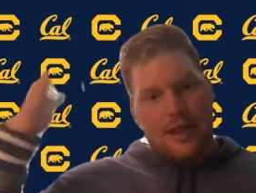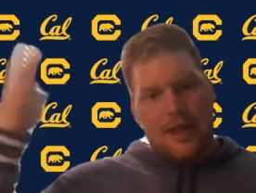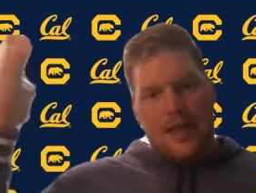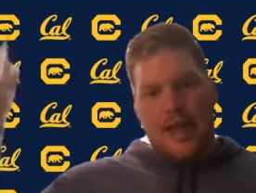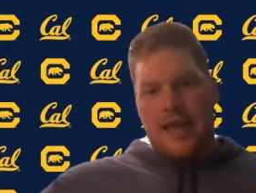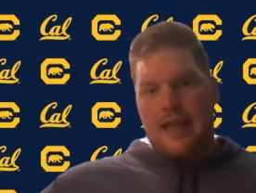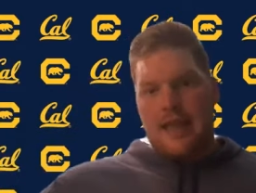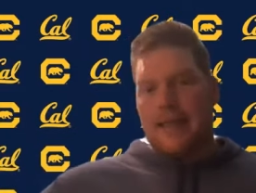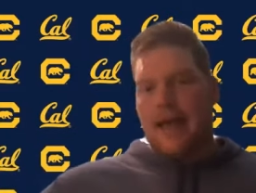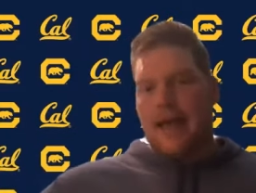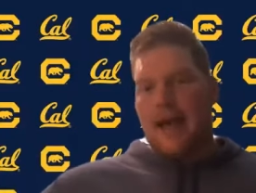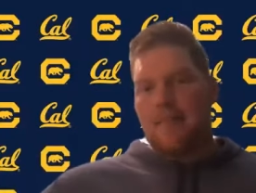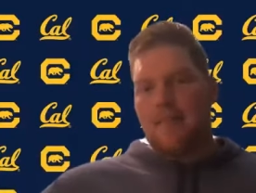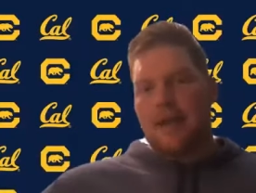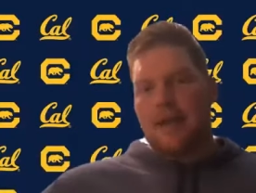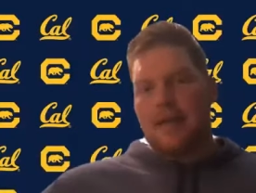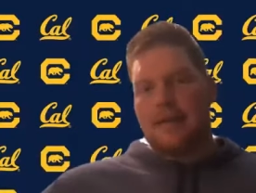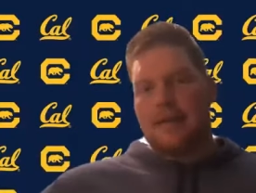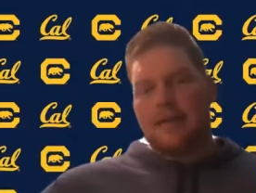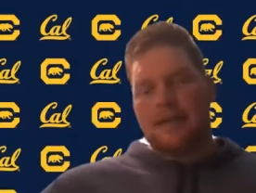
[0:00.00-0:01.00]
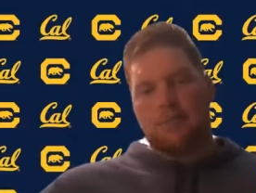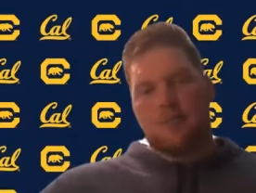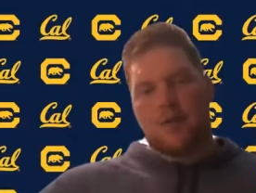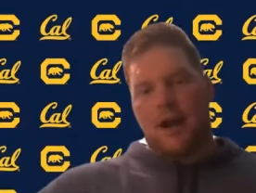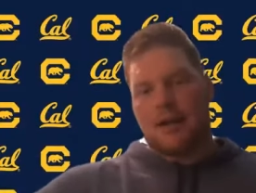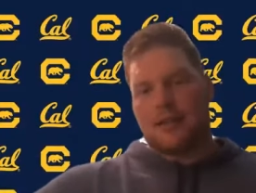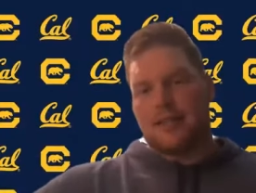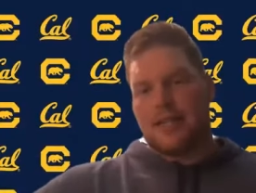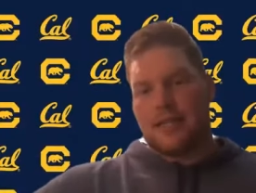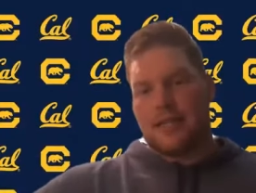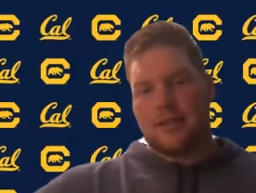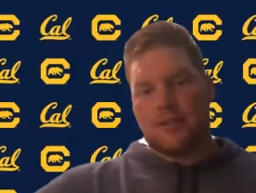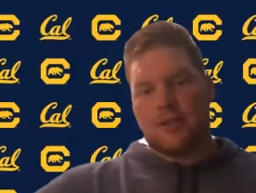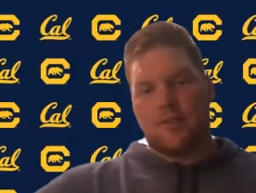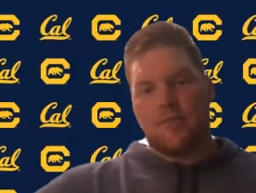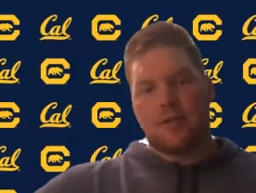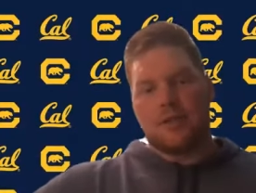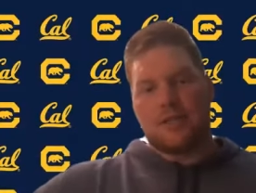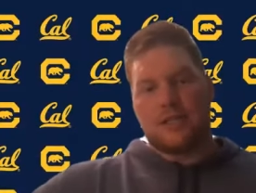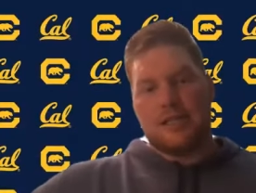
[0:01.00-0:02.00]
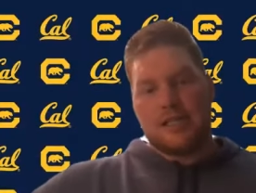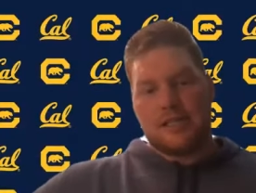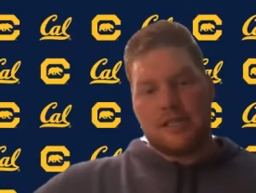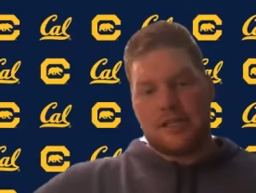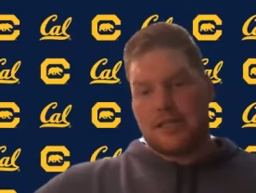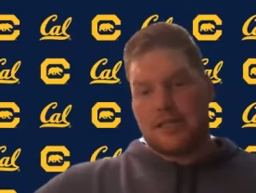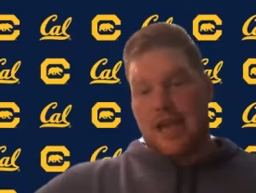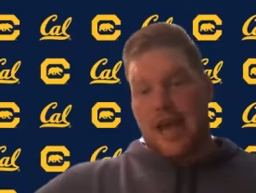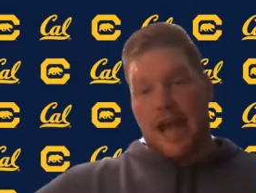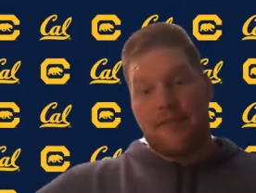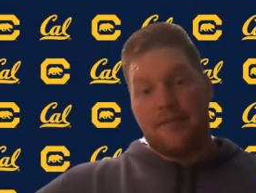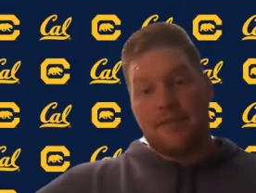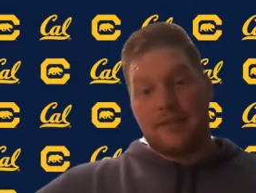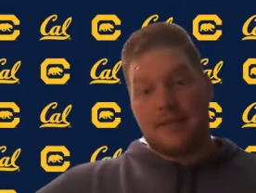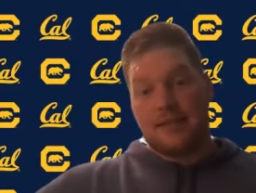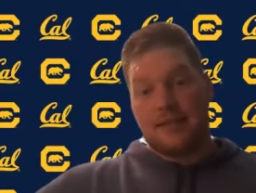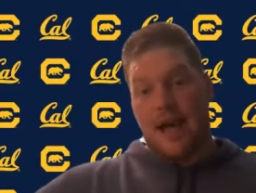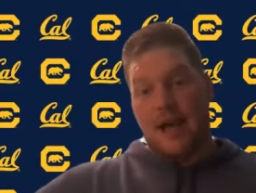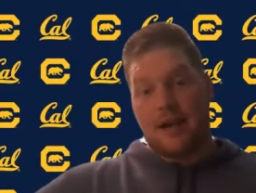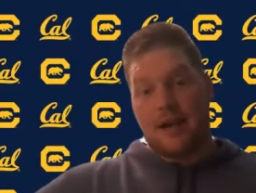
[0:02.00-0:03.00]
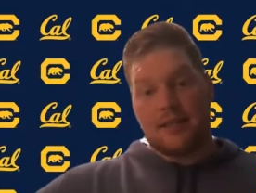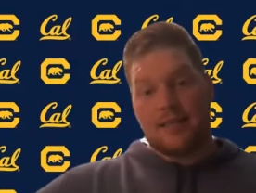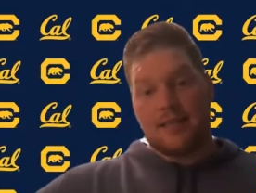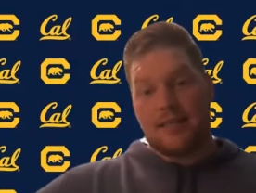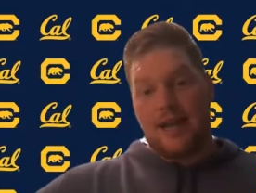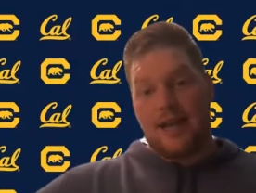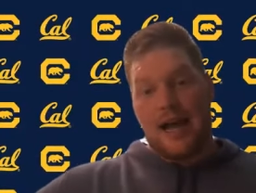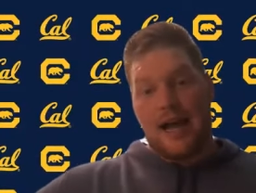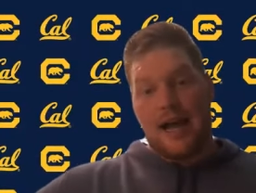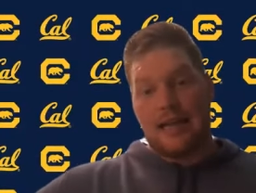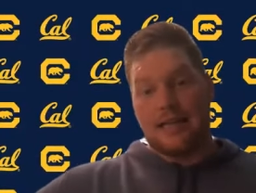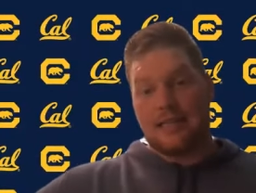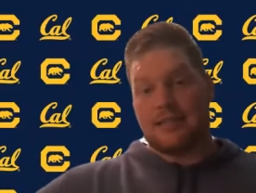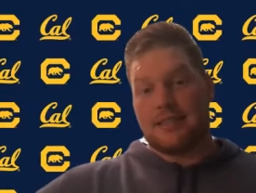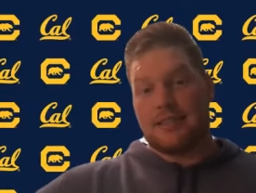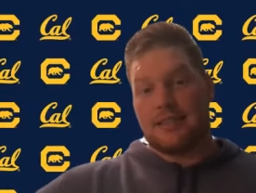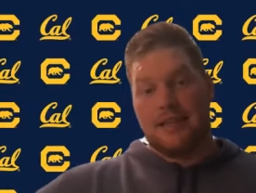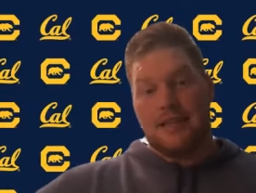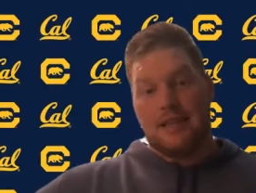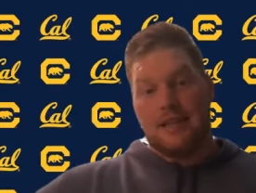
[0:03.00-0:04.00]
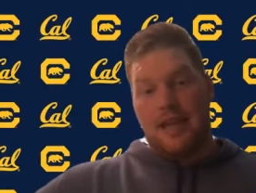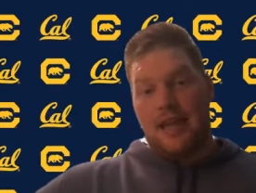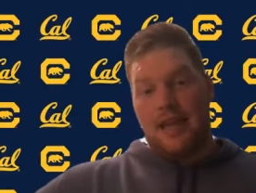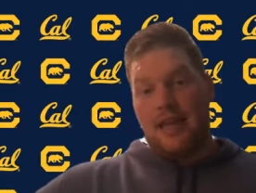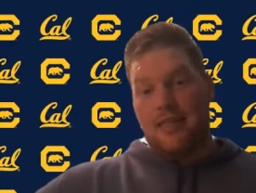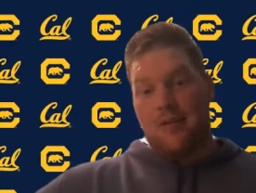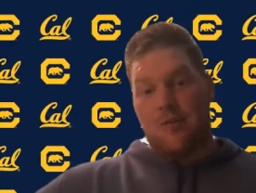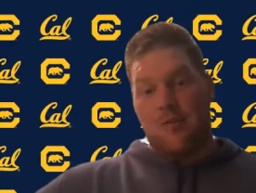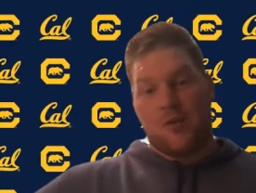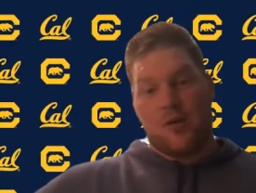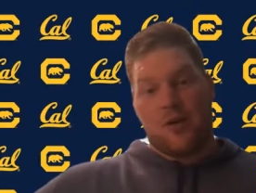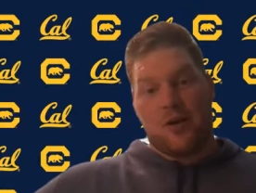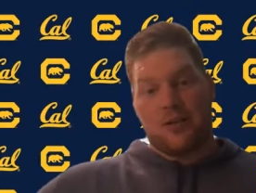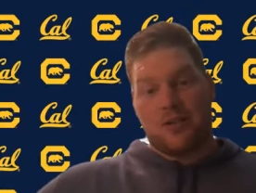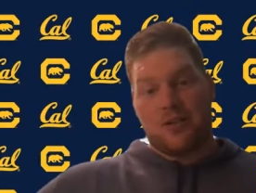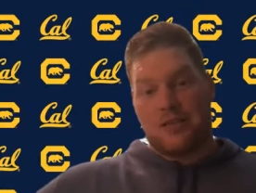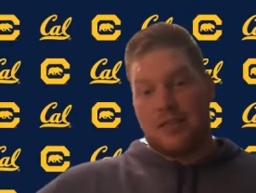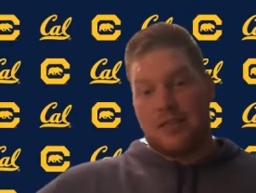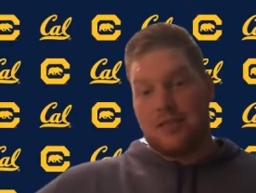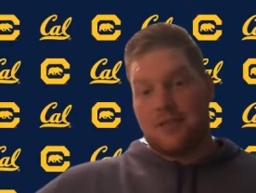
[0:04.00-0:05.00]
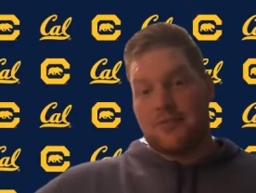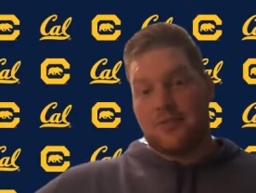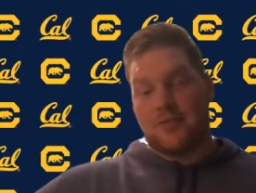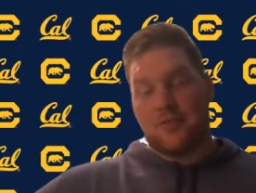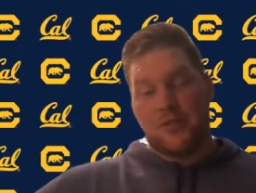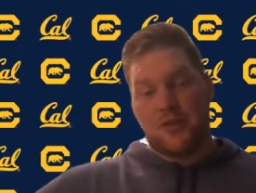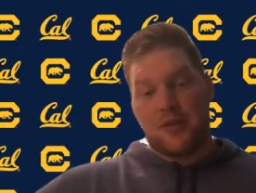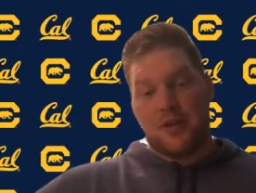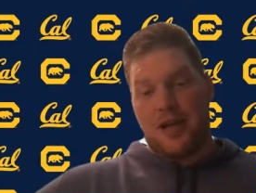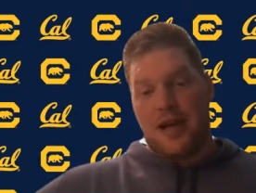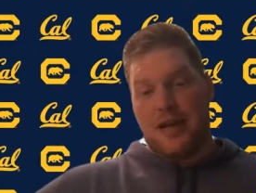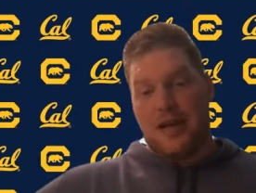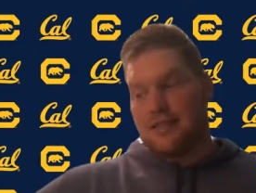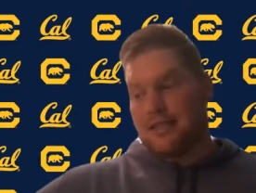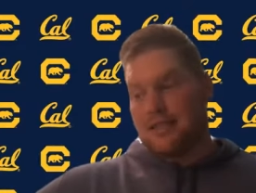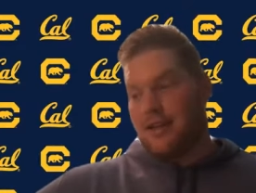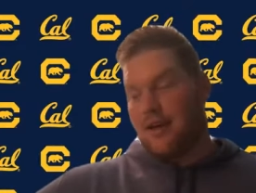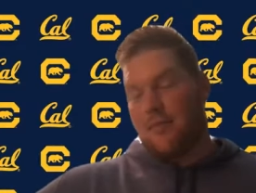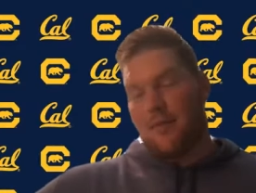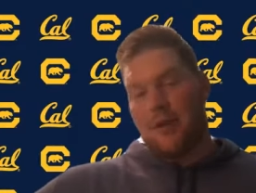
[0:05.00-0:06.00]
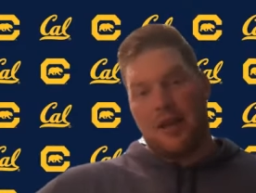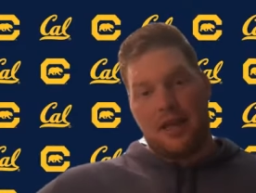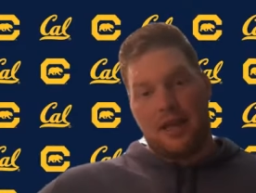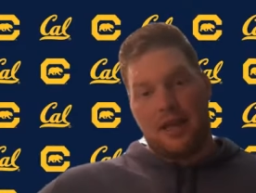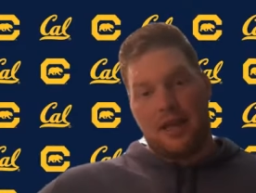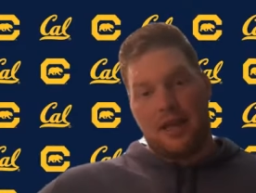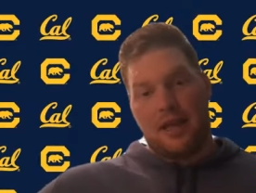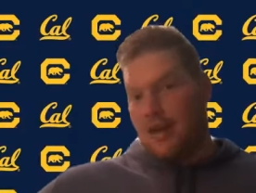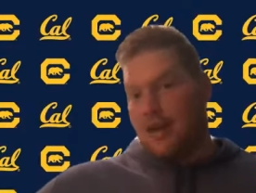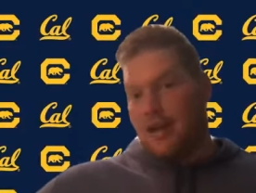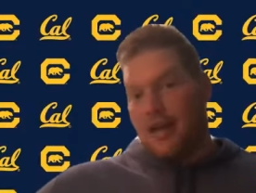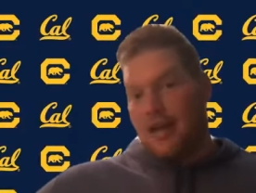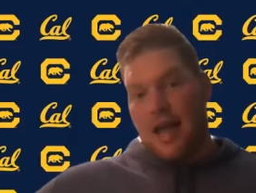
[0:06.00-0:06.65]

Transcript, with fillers: And that made this process so much easier is having talented guys in the works and these recruiting classes coming in.